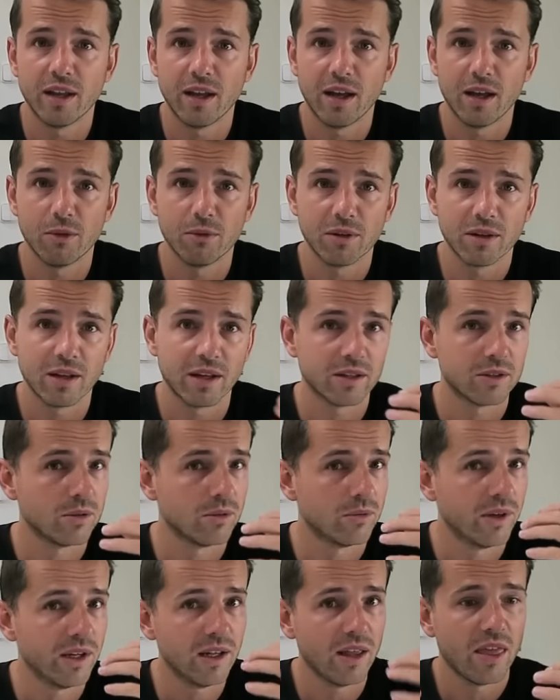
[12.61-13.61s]
I would like to
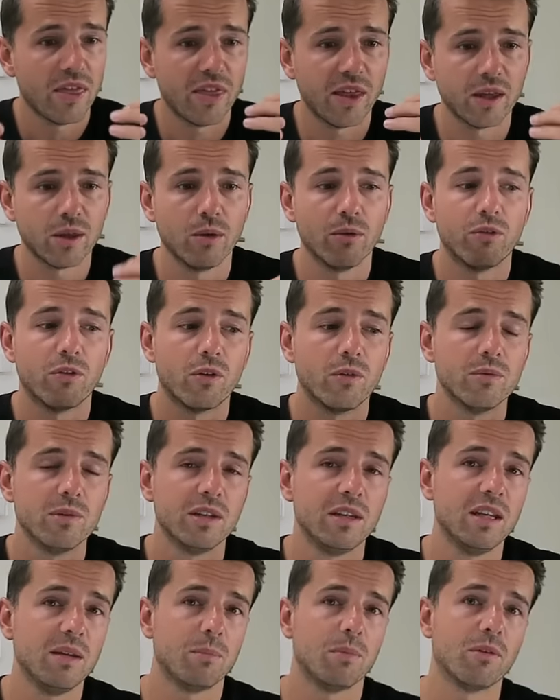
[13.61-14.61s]
really thank you from
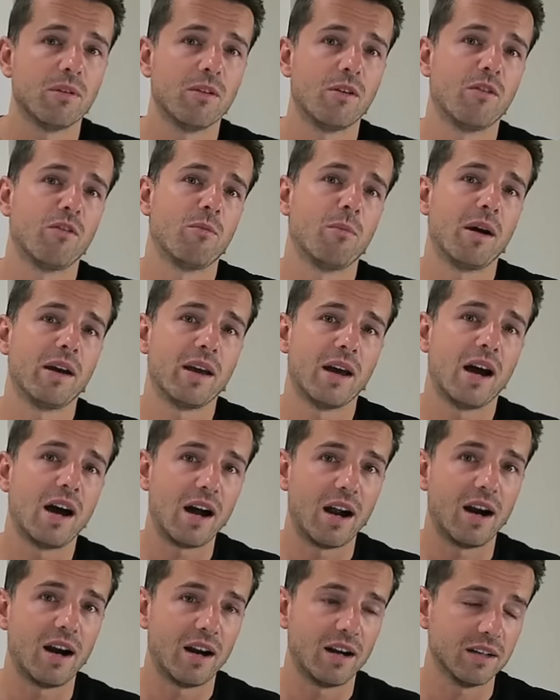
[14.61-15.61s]
deep of my
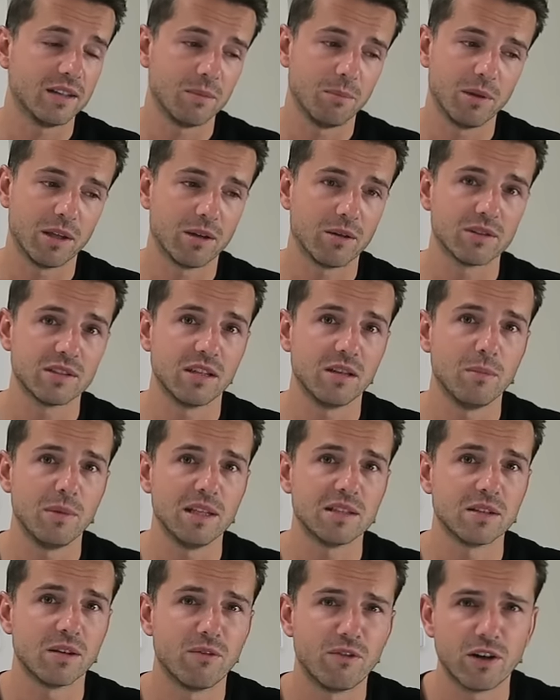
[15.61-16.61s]
heart, because it
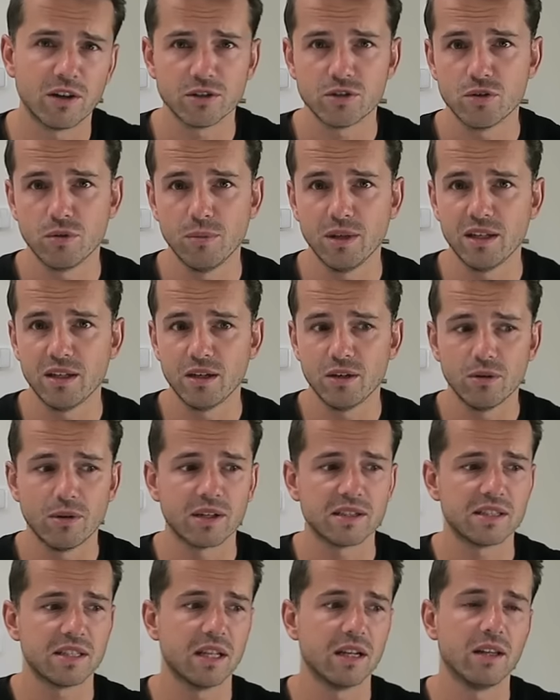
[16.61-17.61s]
means a world to me that you
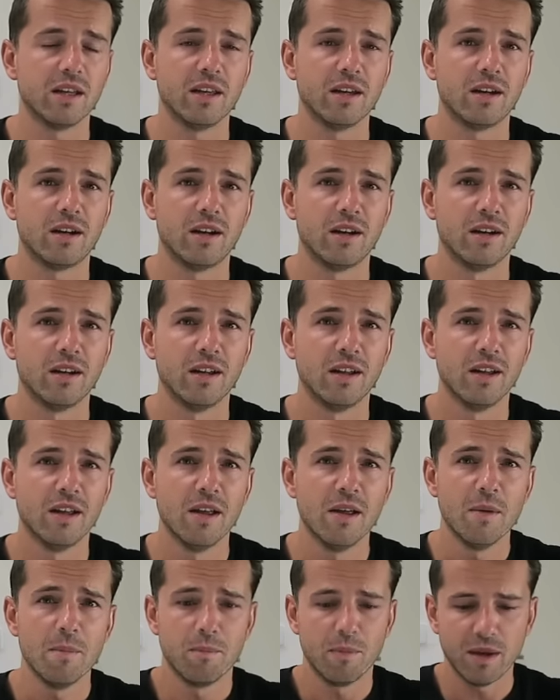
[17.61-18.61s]
are still here.
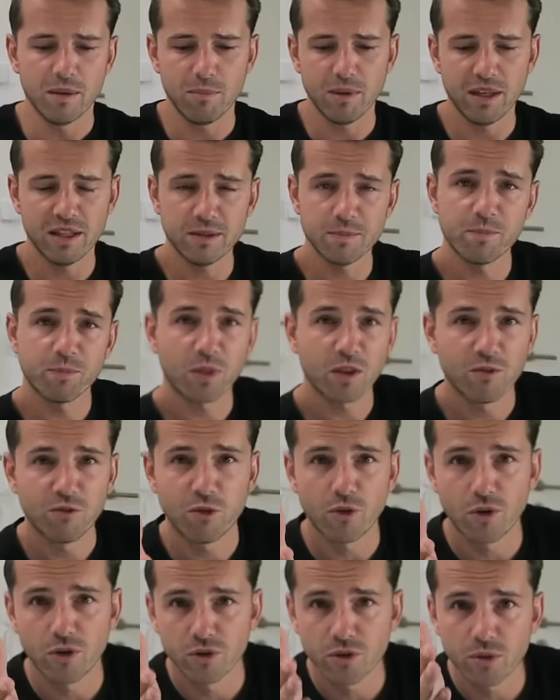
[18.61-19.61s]
Maybe
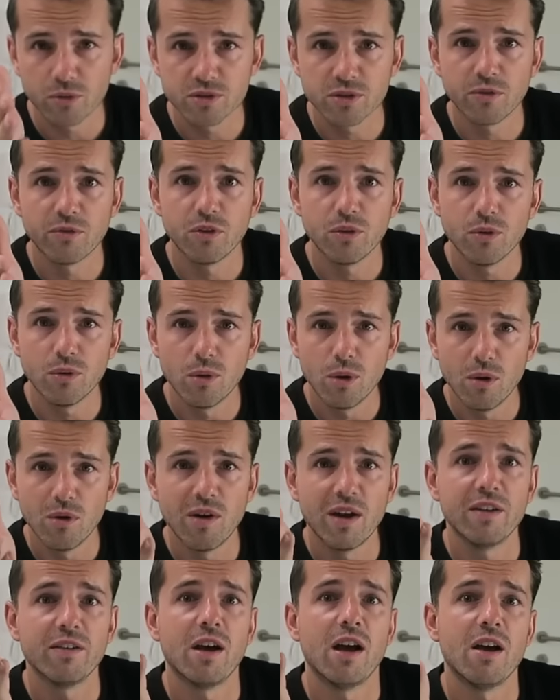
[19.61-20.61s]
for those of you who
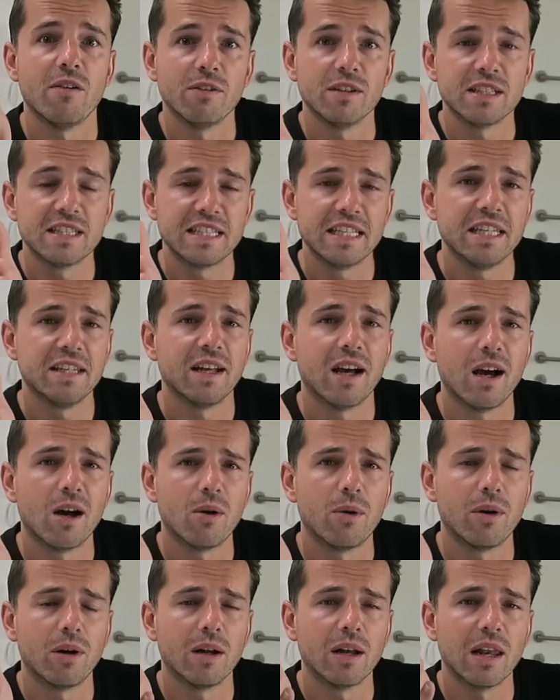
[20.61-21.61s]
haven't seen
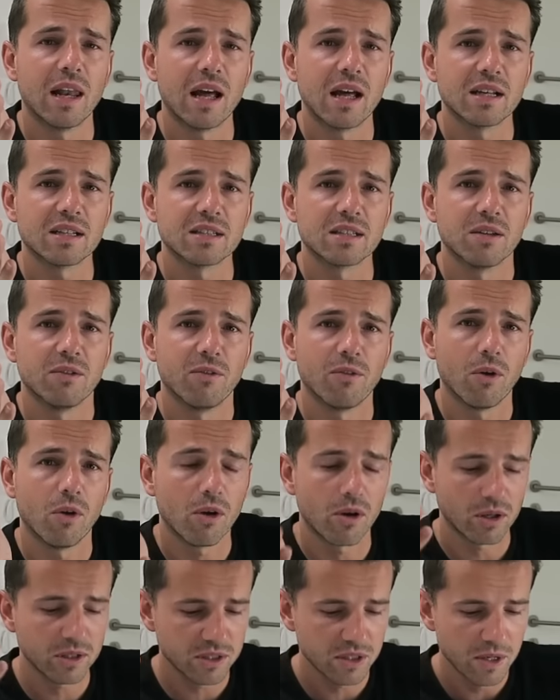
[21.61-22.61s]
our last
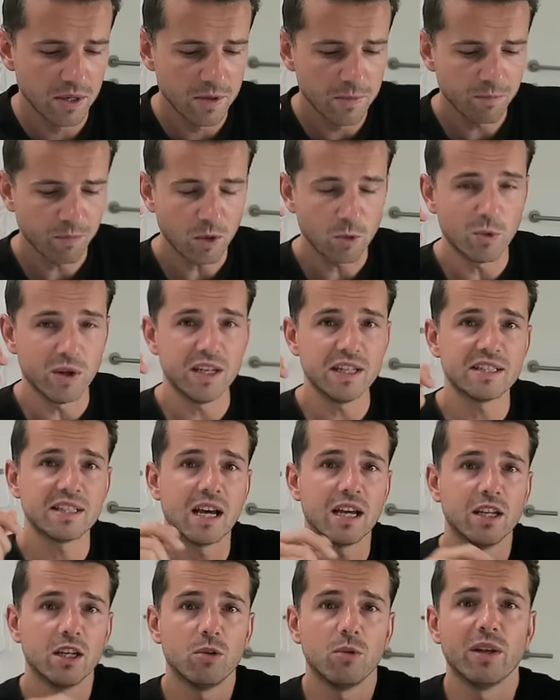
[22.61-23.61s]
vlog, we
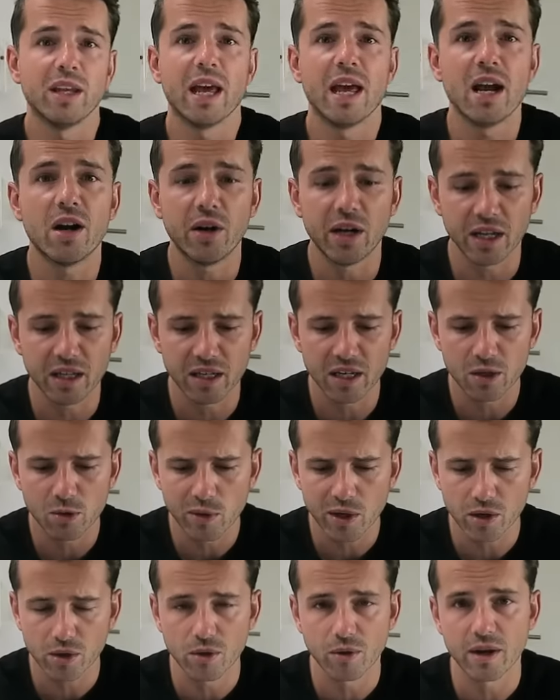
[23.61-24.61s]
decided with Erik that
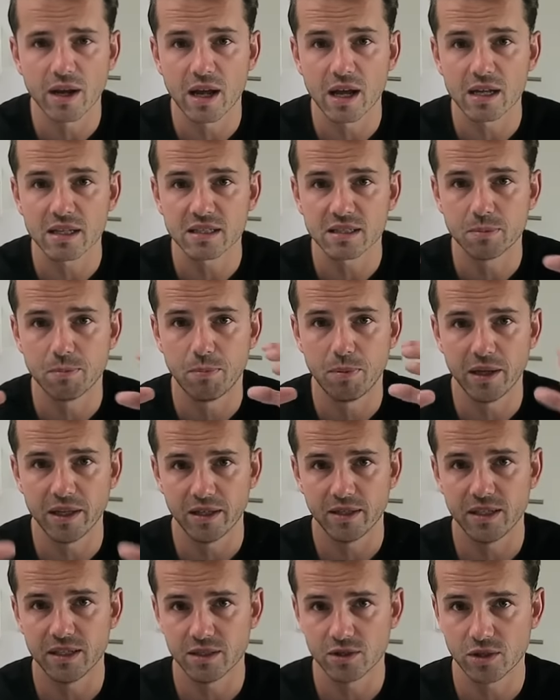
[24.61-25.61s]
we are gonna
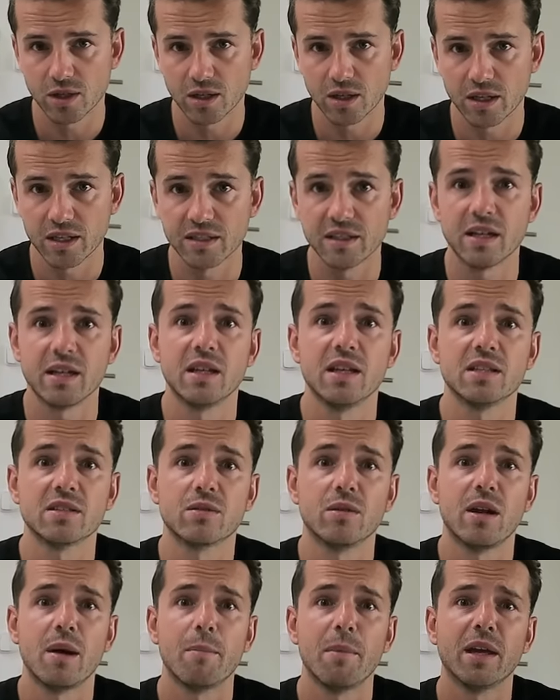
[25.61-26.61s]
split this channel, that he's
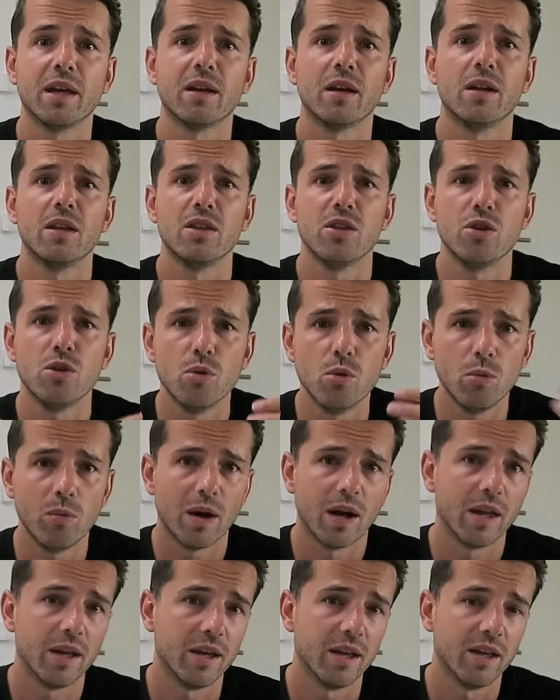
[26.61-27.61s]
gonna make a new
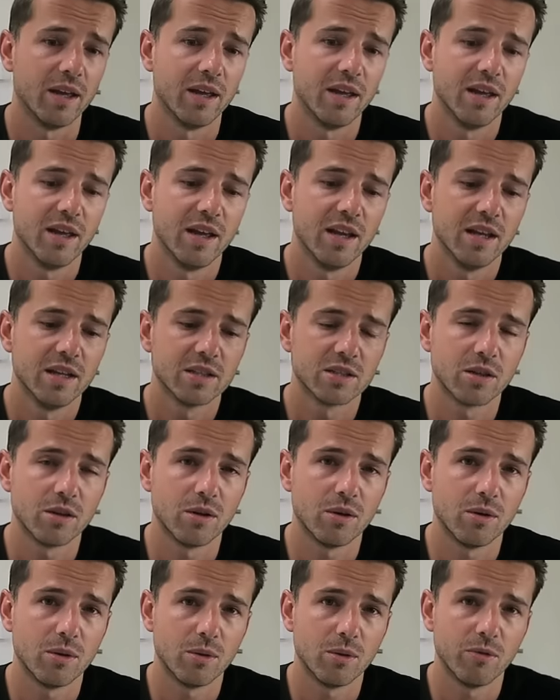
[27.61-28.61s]
one.
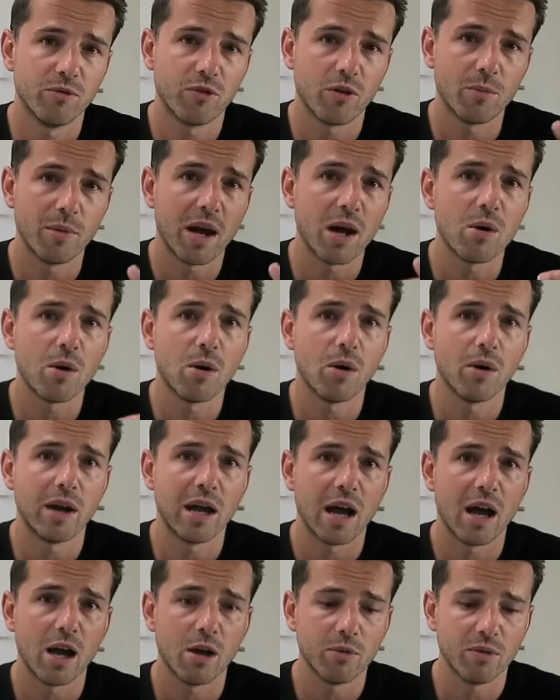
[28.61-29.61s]
So from now on,
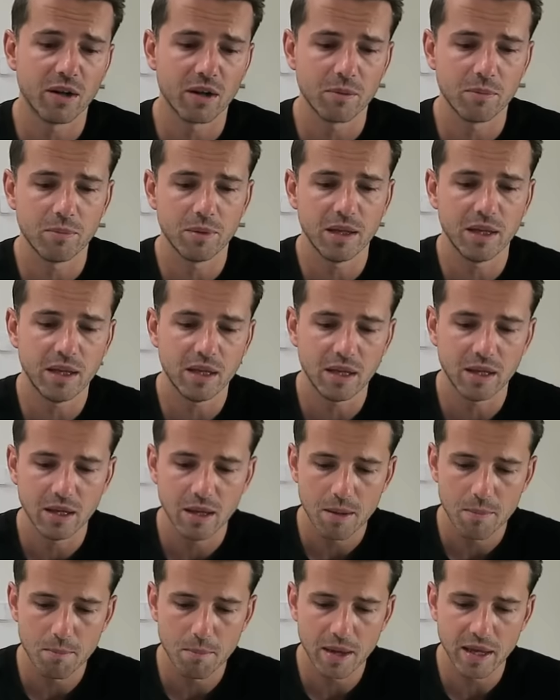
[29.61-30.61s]
I will
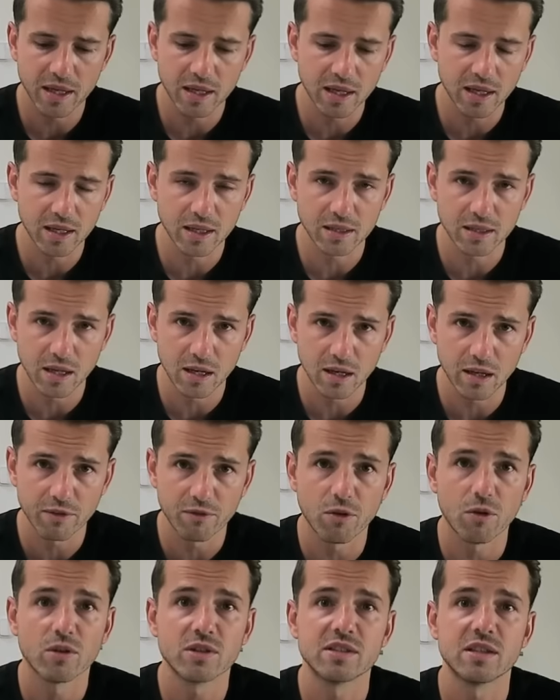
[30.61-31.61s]
be making daily
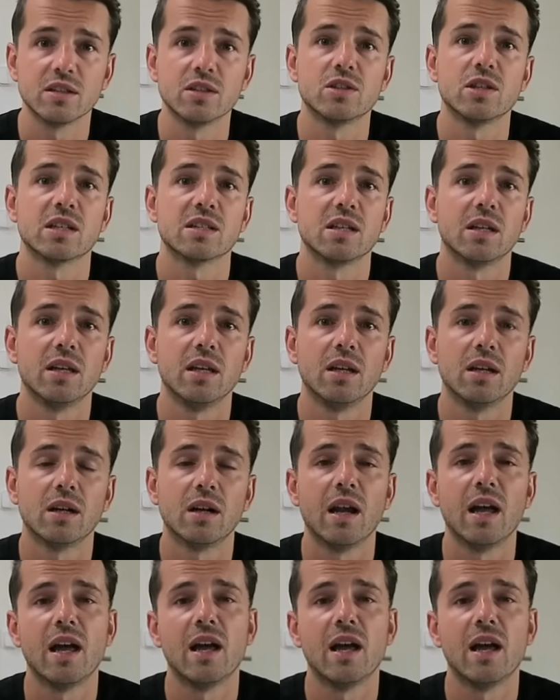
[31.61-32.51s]
vlogs just here.